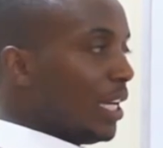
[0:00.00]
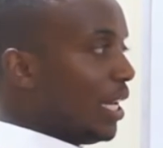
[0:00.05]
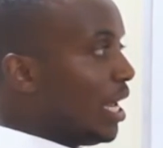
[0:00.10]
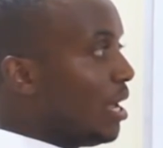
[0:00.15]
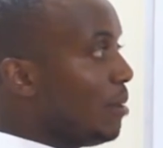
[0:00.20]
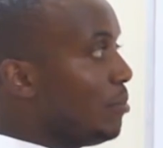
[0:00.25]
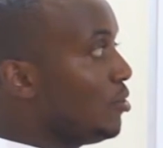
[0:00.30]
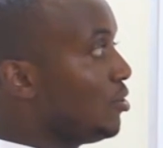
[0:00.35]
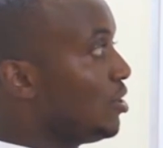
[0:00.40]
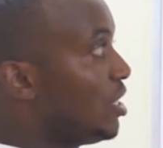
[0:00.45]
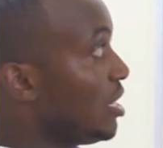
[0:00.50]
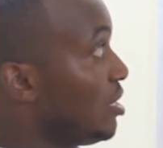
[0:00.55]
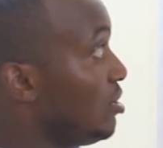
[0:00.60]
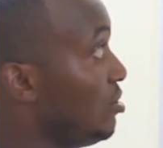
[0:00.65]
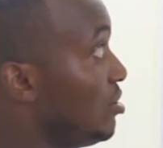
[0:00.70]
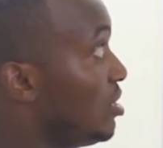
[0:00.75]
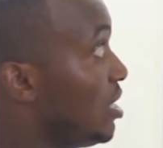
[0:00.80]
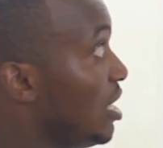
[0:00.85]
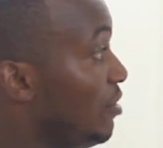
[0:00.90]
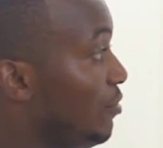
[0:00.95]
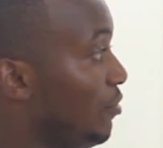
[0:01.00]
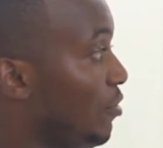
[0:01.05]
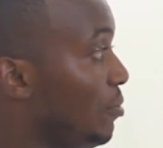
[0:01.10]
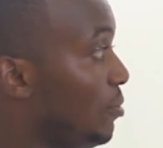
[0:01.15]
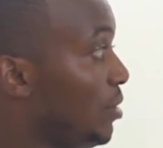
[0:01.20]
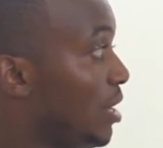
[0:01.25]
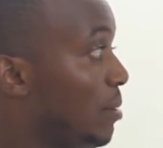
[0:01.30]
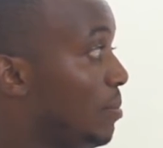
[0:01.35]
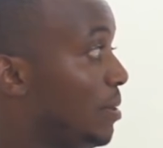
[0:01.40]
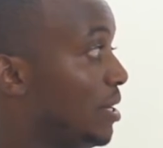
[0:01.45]
M, you just use that
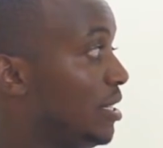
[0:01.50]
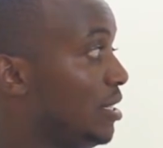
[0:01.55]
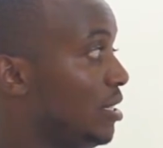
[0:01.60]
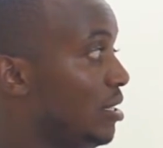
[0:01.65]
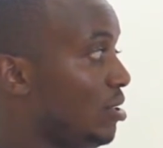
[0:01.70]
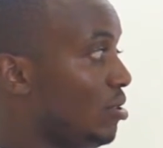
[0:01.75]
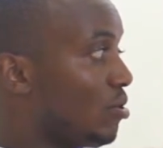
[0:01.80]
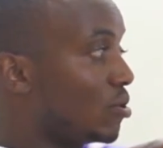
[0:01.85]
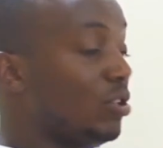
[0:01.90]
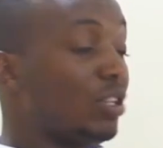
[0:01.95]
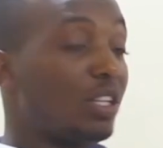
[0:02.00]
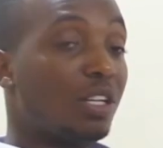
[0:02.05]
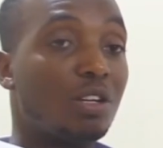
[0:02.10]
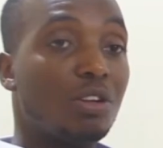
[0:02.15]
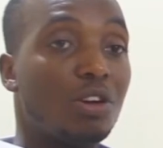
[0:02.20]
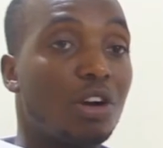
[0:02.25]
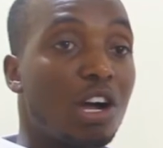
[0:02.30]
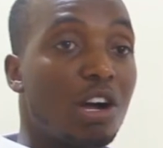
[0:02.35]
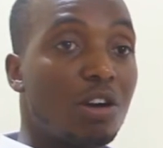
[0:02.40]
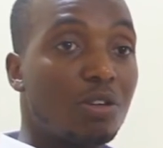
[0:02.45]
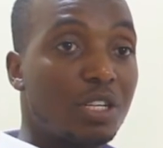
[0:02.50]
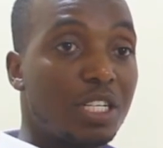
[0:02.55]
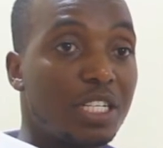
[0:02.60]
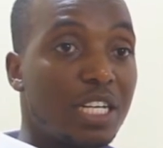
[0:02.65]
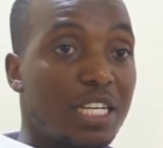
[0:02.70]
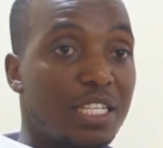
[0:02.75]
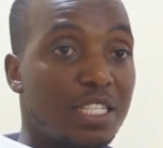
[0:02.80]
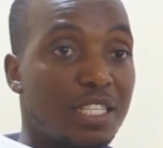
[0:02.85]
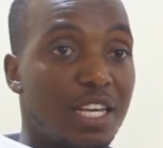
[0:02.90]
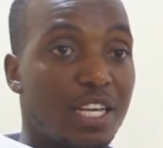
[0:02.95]
formula, but on your calculator
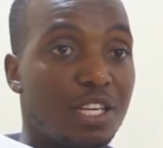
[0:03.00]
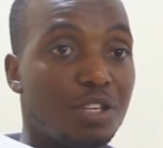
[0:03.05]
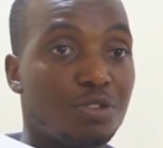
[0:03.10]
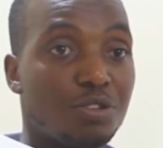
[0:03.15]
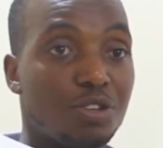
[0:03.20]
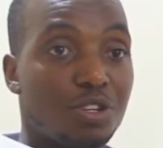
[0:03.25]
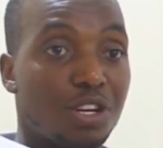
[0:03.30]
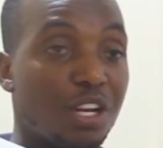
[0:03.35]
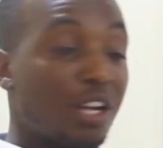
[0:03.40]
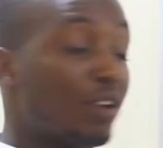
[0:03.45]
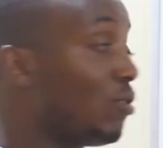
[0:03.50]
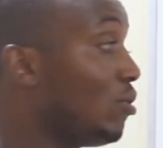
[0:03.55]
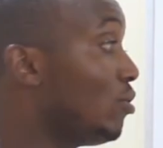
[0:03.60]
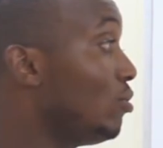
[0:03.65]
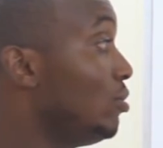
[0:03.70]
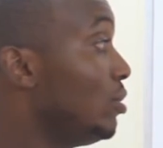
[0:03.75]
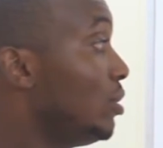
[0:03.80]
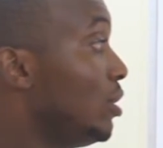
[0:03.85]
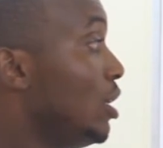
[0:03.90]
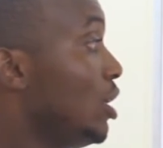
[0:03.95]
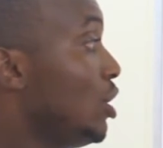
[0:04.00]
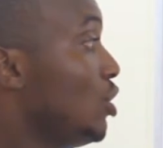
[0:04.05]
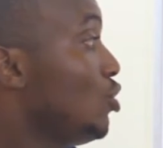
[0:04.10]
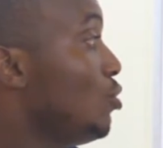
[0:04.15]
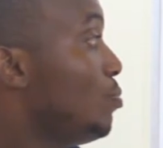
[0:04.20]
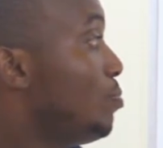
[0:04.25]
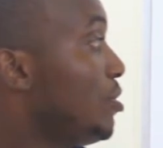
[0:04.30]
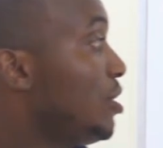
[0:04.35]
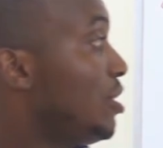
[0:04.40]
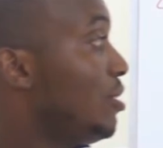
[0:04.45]
is there, you recall.
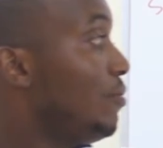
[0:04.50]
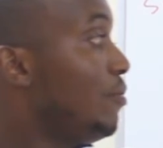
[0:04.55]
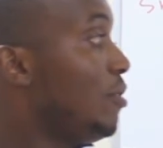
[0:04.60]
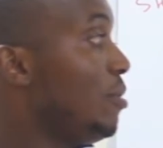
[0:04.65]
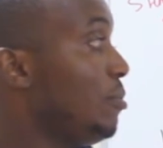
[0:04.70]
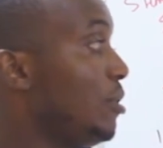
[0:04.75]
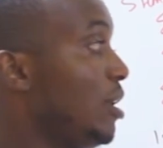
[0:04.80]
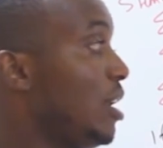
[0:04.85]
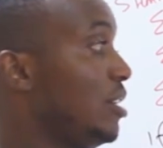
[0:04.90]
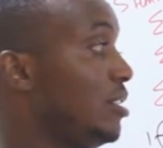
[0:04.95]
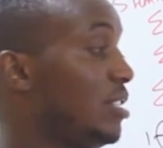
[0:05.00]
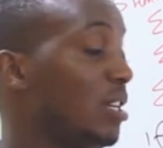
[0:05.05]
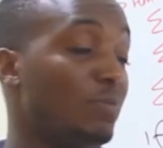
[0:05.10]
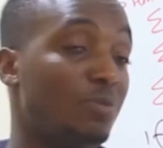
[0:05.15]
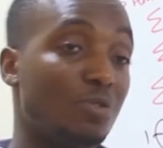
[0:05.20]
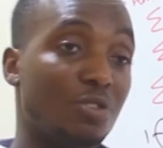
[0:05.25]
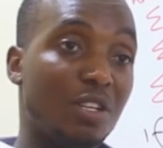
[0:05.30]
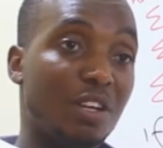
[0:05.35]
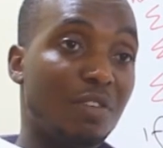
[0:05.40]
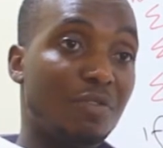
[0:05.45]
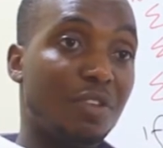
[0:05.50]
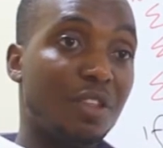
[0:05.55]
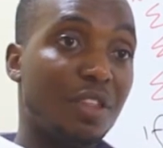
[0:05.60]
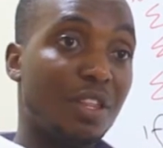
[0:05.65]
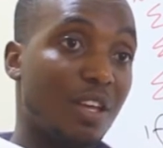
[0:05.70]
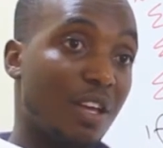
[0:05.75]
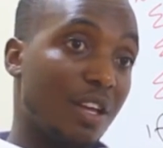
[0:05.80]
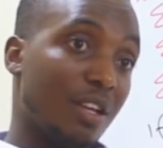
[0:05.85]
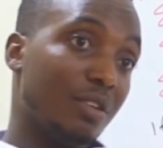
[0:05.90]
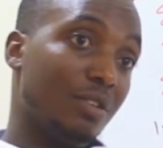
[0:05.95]
You put the formula, substitute
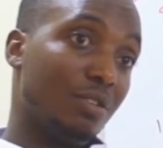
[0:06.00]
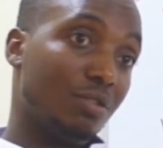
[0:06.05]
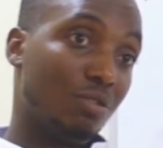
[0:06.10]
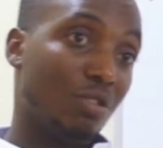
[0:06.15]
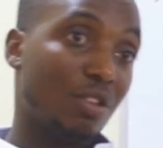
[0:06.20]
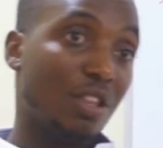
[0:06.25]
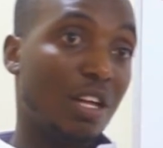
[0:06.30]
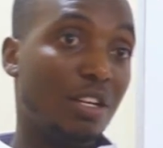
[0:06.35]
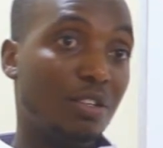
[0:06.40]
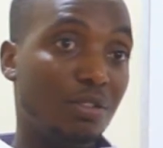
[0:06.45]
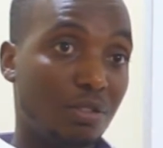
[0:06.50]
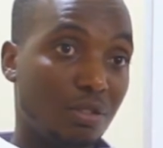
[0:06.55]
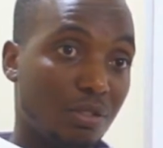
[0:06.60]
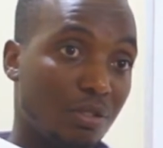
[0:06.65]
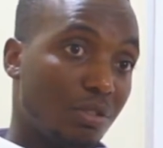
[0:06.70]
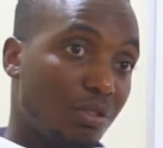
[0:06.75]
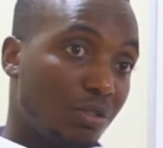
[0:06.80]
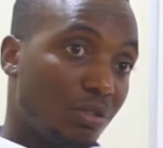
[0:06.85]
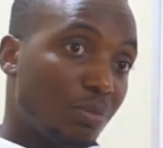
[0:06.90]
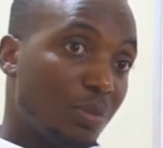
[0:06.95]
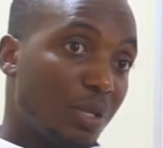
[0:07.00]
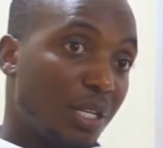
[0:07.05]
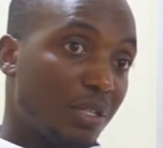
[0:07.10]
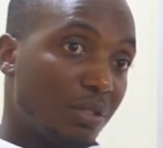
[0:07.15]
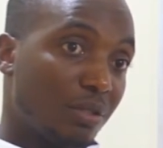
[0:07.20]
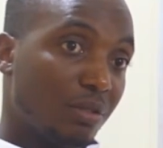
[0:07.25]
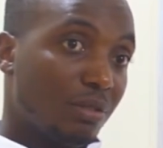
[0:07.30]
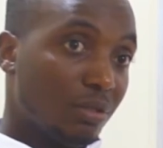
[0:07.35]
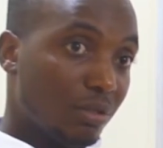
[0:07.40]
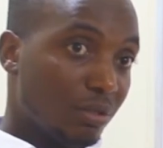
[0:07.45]
everything, and so that you'll be
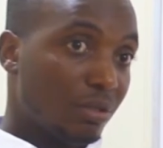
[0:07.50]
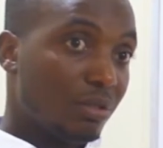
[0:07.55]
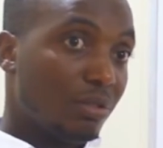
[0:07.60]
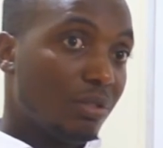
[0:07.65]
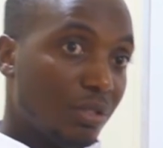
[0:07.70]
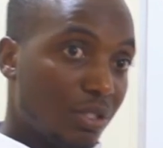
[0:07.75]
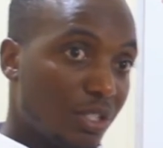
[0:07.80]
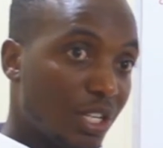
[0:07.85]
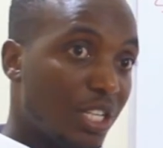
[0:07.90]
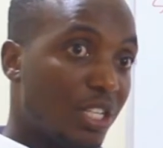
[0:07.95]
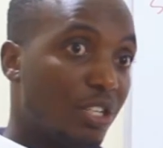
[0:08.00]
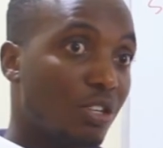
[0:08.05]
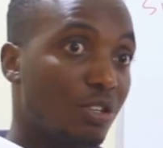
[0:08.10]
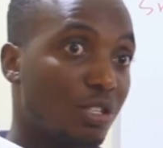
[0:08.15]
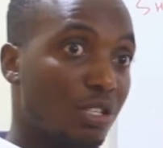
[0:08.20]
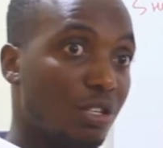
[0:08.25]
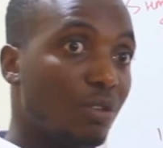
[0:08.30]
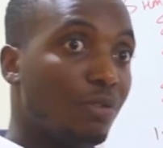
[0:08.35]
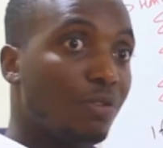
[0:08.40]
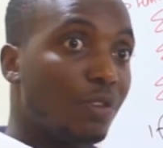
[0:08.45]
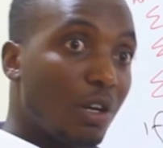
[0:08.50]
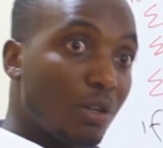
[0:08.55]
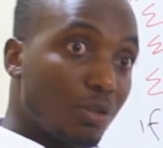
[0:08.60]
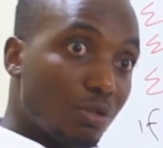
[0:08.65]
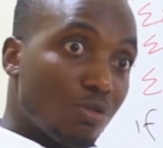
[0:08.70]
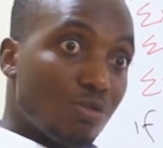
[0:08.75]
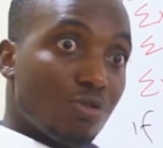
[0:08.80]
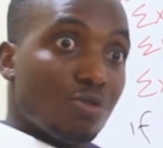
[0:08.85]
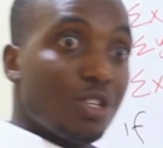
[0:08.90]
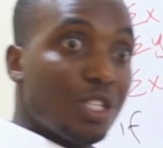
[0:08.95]
training yourself how
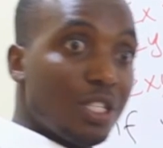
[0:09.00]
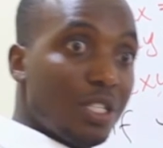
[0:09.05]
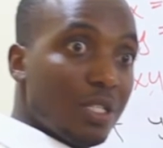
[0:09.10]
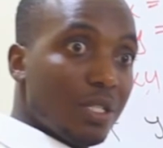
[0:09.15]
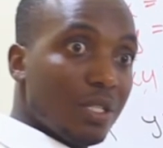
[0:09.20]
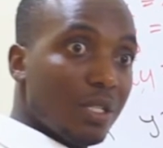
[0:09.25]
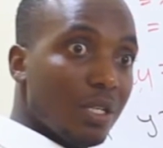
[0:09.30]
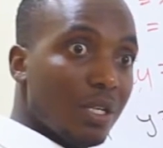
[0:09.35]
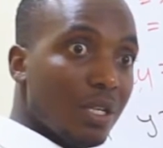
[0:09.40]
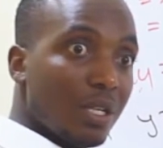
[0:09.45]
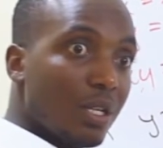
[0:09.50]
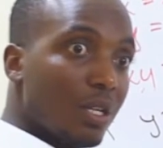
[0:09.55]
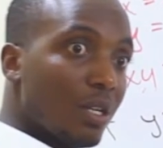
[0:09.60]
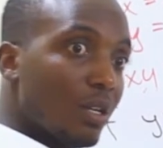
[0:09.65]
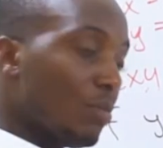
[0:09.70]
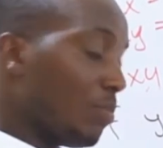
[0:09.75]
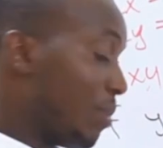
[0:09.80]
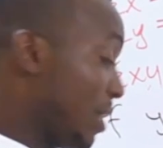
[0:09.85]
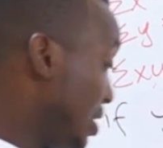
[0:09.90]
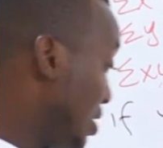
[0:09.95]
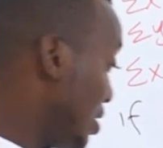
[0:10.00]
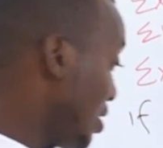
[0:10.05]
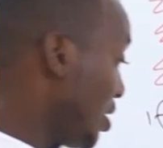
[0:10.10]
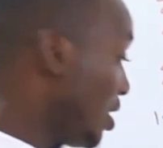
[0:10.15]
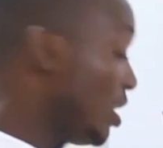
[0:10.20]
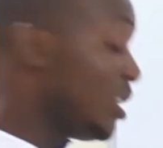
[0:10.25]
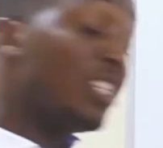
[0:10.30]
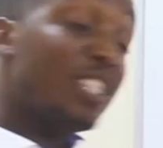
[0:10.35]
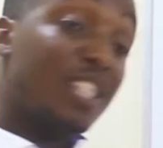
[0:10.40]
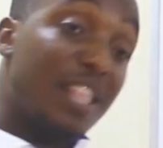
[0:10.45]
to do it. But
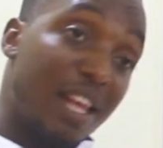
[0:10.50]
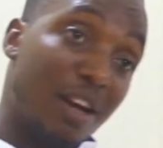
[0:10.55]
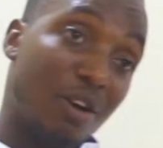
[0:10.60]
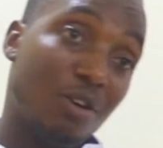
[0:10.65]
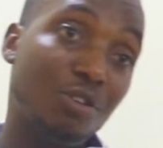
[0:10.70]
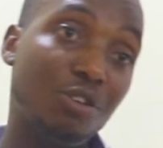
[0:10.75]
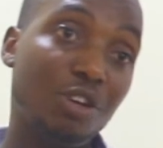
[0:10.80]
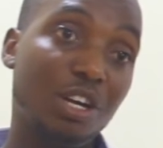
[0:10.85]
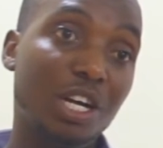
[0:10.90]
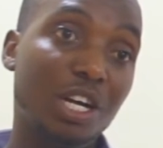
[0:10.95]
it's there on your